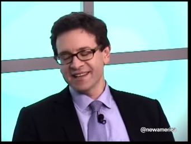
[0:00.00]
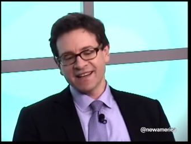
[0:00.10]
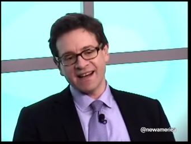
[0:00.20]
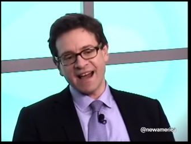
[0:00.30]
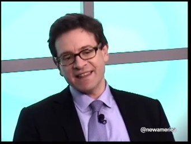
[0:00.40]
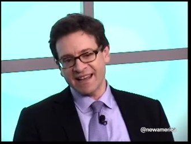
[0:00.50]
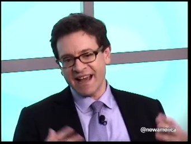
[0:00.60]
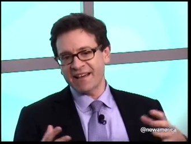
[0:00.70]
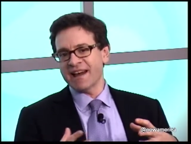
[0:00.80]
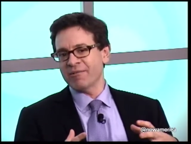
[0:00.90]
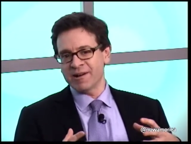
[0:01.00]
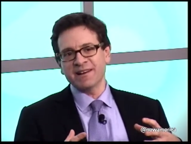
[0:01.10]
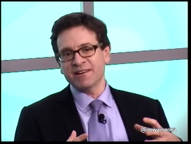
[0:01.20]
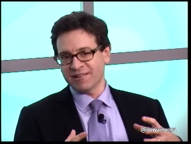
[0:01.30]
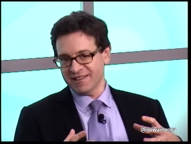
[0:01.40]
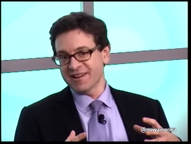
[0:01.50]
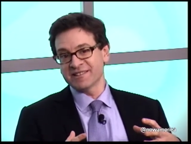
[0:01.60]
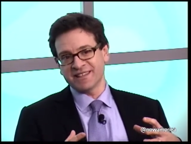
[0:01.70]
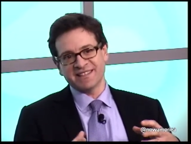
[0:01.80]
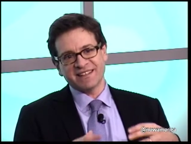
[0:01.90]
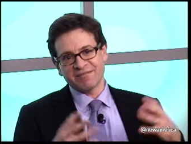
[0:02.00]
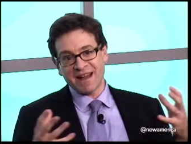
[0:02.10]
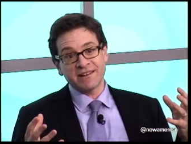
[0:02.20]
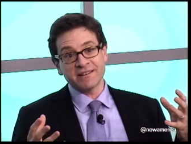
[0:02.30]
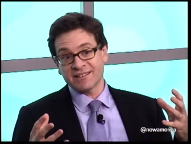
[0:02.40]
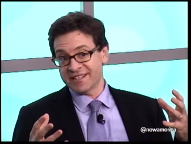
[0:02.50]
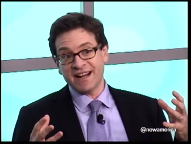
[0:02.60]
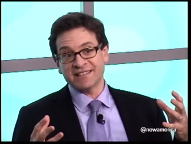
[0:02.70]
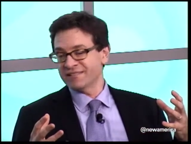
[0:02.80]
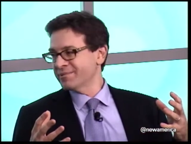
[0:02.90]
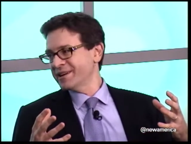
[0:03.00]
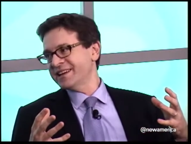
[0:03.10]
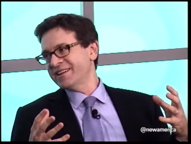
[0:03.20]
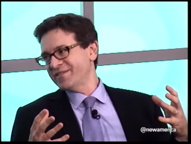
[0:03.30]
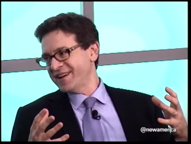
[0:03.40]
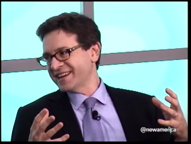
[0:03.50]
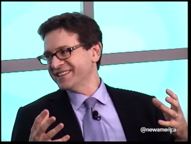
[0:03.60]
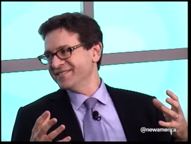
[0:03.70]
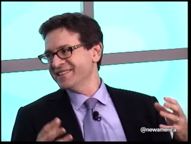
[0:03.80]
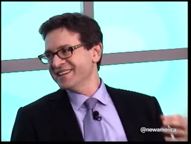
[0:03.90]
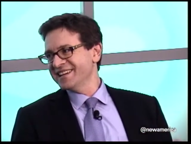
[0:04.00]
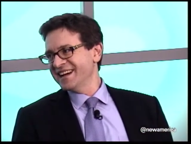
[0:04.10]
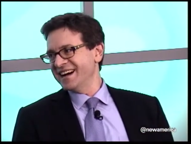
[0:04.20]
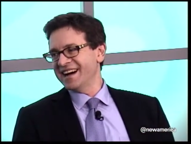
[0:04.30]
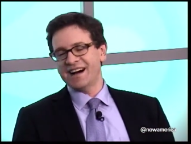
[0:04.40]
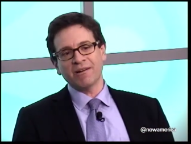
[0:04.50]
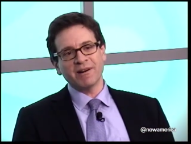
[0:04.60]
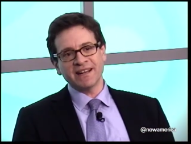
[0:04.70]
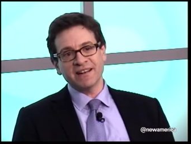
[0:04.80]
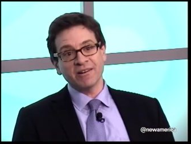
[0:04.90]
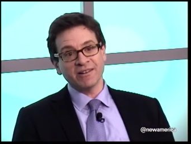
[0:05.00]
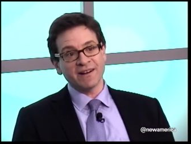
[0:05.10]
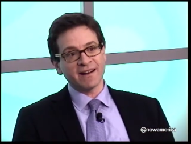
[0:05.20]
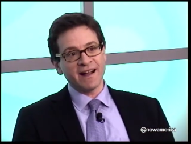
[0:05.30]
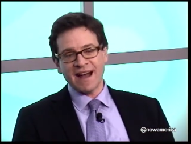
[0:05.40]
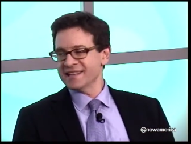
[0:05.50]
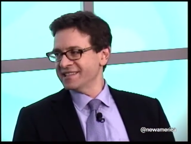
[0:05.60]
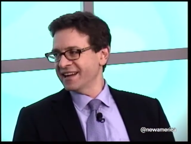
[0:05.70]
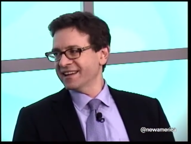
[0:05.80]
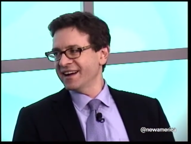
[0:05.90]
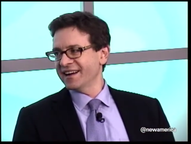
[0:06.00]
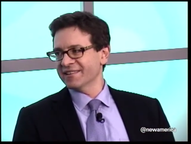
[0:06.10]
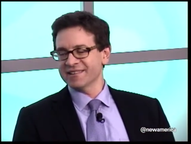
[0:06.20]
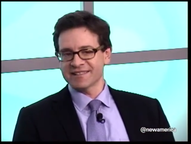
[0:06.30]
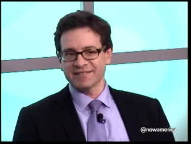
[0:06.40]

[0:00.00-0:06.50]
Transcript: and then how that window closes and renders Johnson pretty ineffective when he no longer has that Congress.